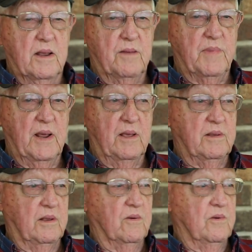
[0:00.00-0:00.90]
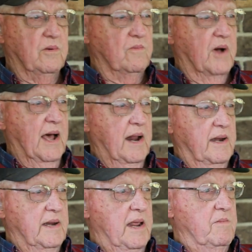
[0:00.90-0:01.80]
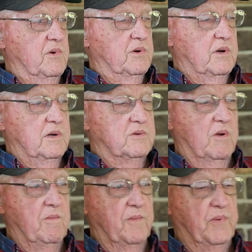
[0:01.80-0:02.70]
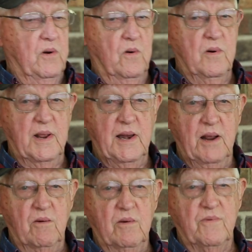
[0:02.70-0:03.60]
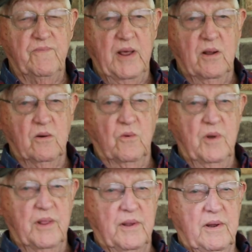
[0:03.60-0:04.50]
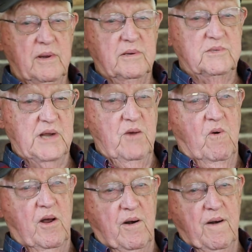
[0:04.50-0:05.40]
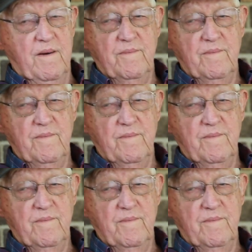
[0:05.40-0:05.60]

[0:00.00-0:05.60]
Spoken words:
Big, wide, deep swimming pool, and it was filled with seawater.